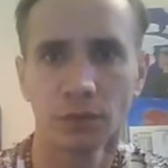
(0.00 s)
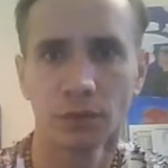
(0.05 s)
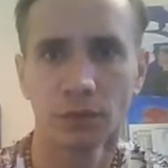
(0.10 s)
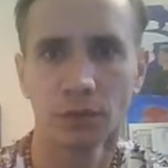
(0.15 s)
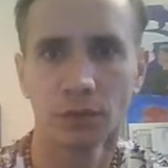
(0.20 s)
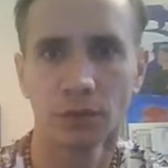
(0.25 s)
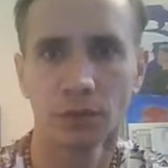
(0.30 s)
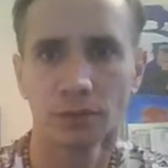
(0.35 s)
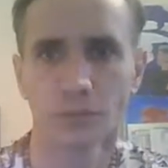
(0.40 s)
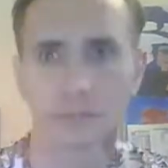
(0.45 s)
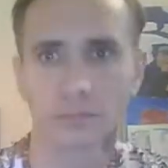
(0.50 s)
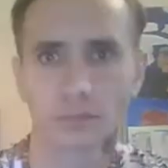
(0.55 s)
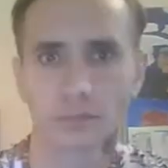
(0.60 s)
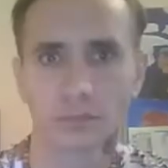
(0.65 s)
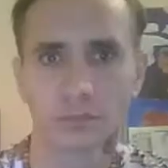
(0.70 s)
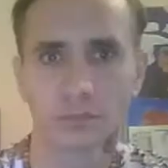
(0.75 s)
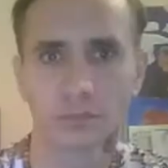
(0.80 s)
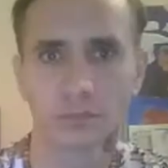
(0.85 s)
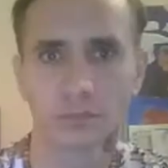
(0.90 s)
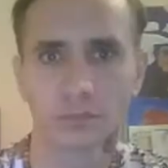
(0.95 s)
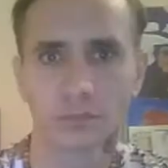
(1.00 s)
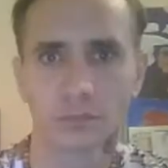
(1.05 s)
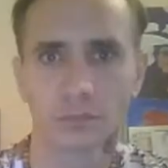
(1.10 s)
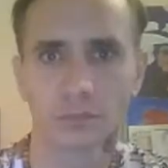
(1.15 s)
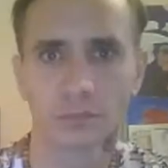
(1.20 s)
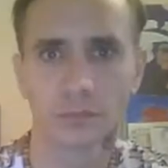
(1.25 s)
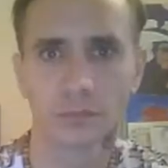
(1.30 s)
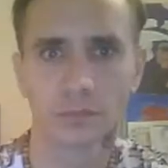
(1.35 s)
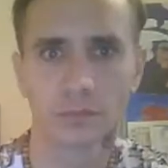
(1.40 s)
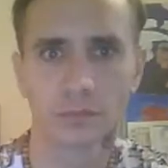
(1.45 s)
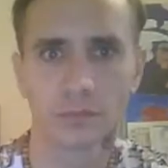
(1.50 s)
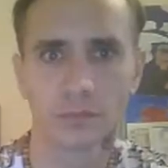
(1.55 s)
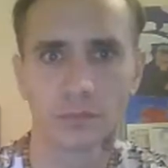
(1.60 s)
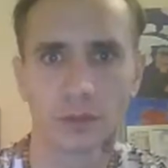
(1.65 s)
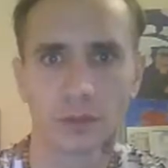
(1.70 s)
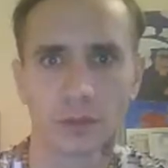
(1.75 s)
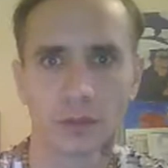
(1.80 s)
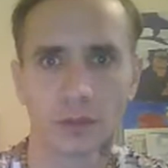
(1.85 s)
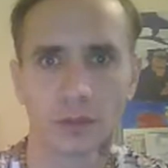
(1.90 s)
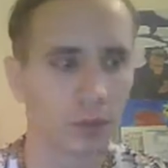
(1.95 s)
be part of something. It's
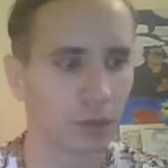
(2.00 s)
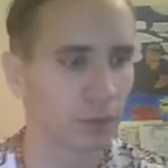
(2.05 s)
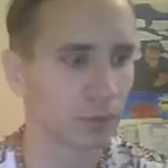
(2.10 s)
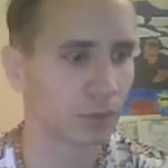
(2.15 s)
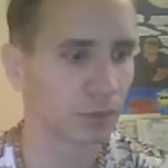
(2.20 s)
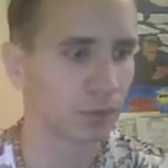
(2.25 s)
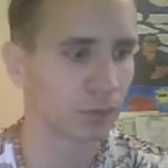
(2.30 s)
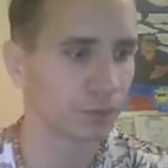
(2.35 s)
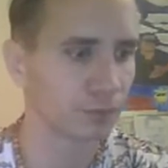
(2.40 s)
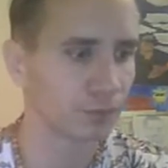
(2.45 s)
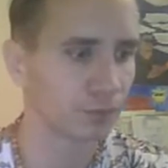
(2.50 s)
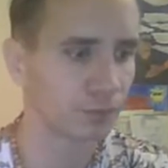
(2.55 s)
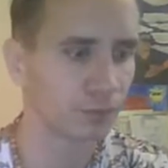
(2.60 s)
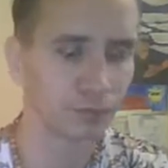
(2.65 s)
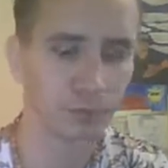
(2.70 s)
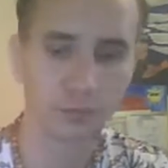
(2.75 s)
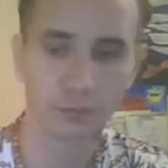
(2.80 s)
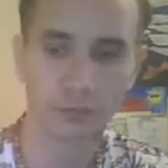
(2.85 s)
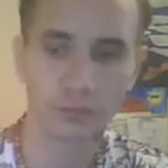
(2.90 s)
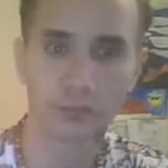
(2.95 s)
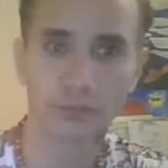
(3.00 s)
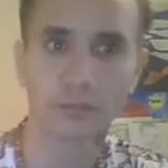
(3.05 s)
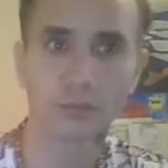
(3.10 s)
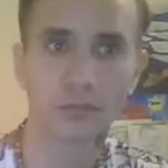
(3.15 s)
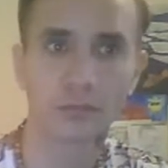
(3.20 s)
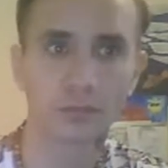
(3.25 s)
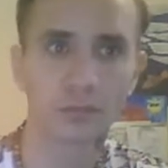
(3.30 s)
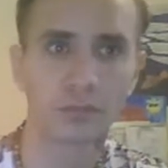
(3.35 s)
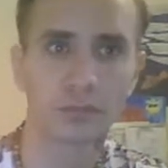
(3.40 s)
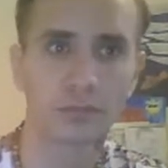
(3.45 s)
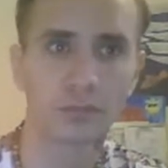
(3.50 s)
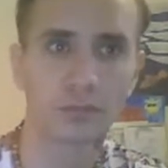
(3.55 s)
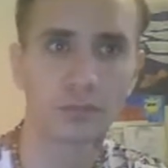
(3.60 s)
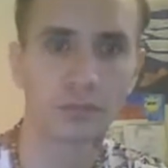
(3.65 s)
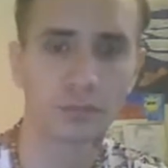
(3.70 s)
like, supporting your local football team.